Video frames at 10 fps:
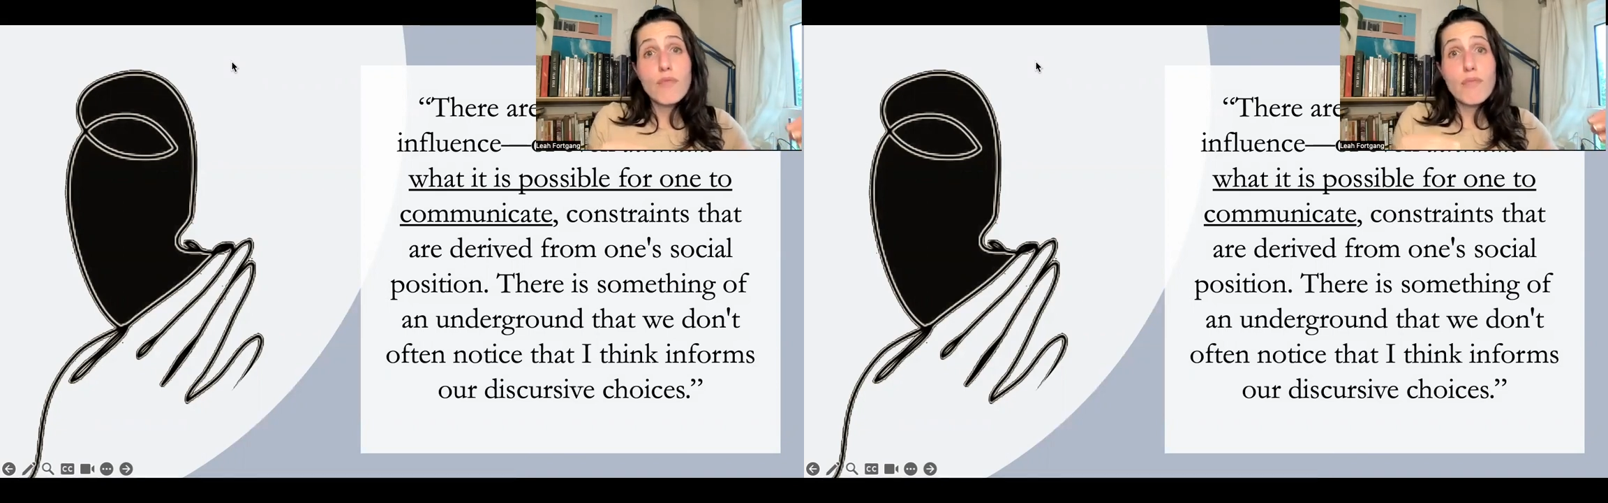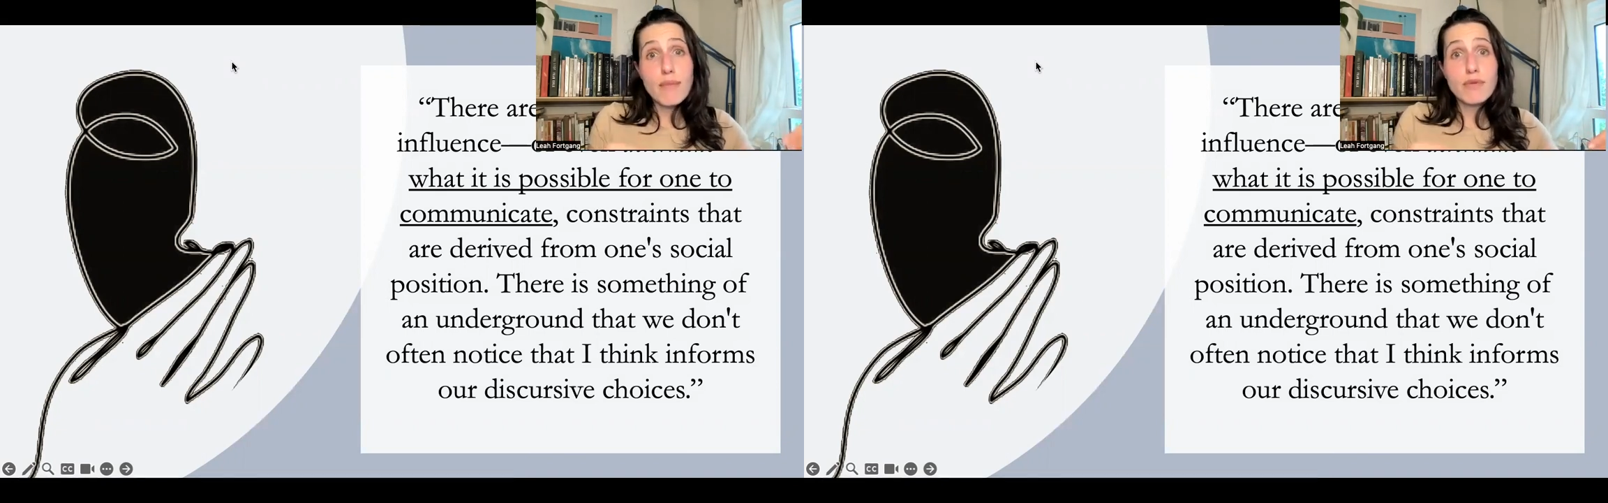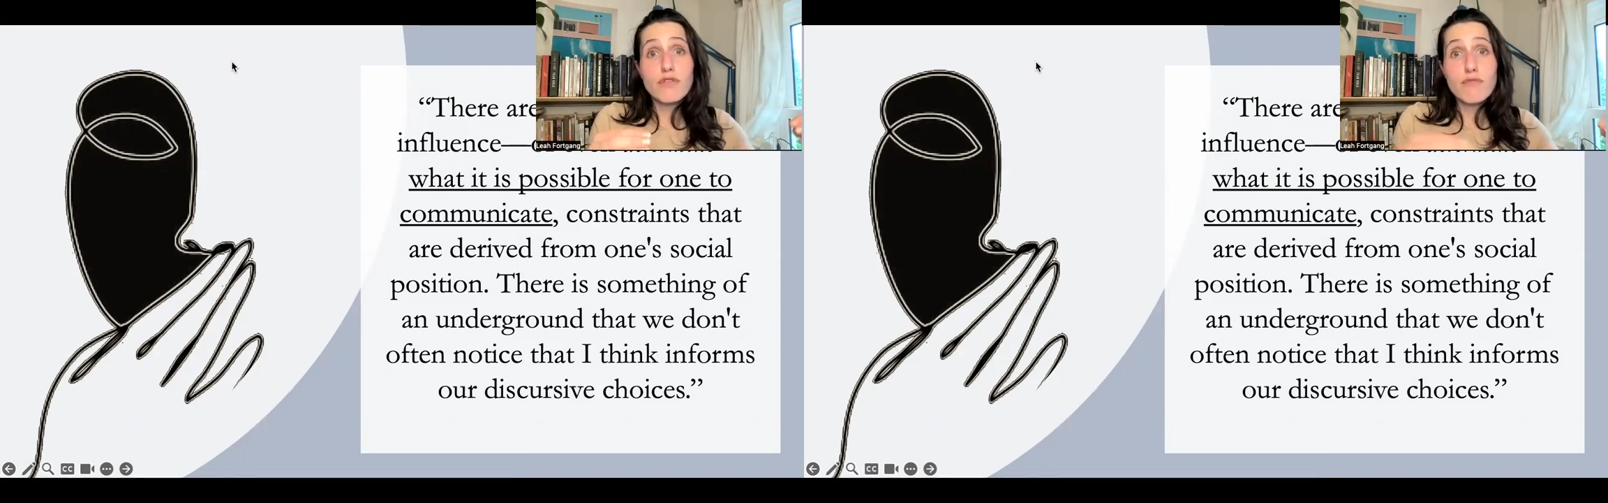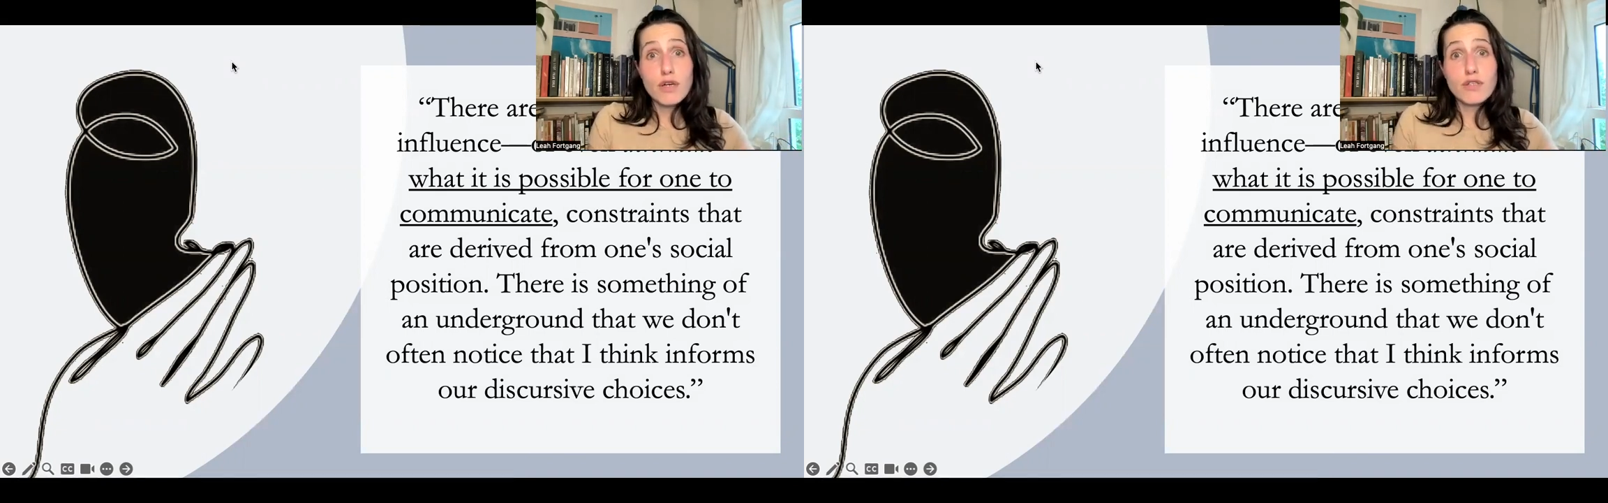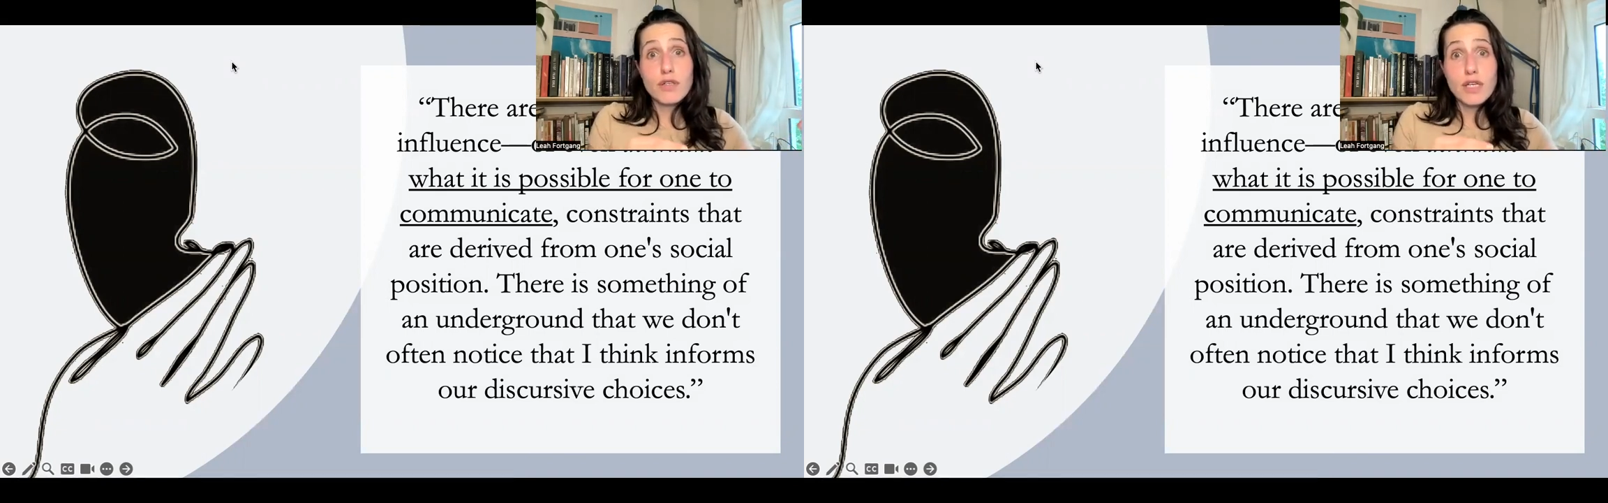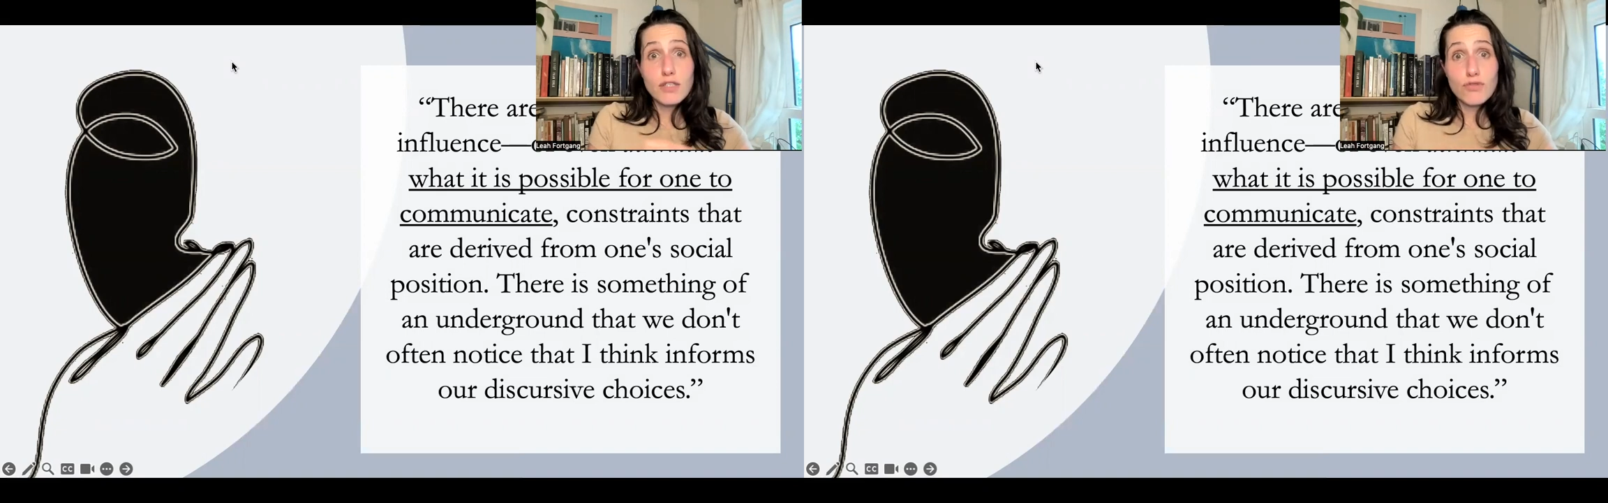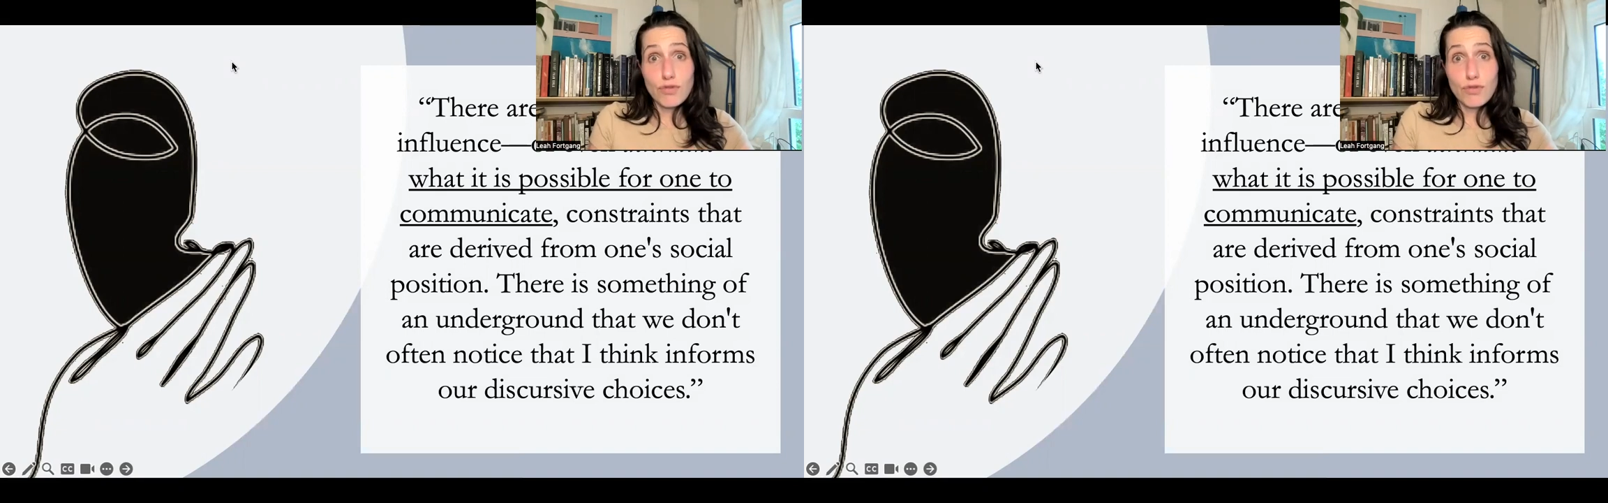members of marginalized